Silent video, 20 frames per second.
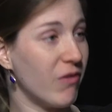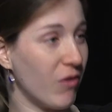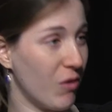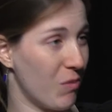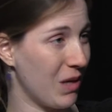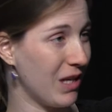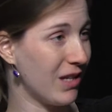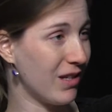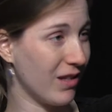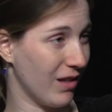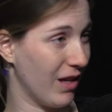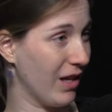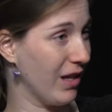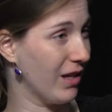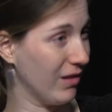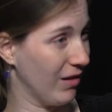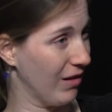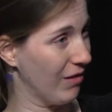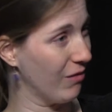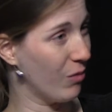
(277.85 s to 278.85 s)
for me to
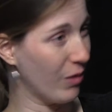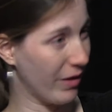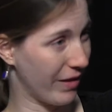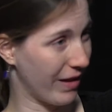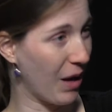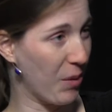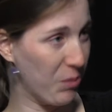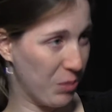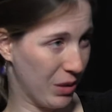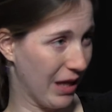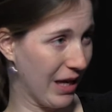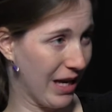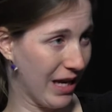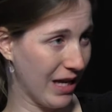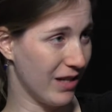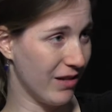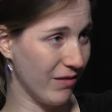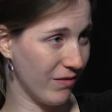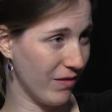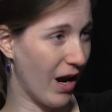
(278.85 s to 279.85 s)
live with that
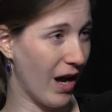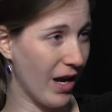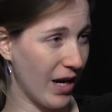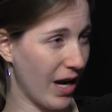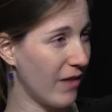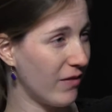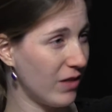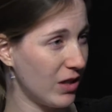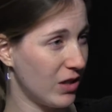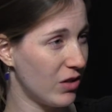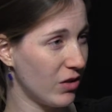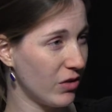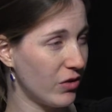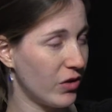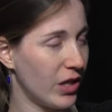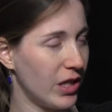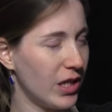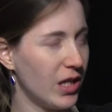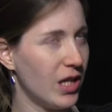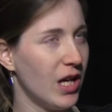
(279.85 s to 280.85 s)
plan of not having
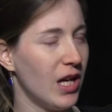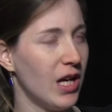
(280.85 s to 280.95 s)
children,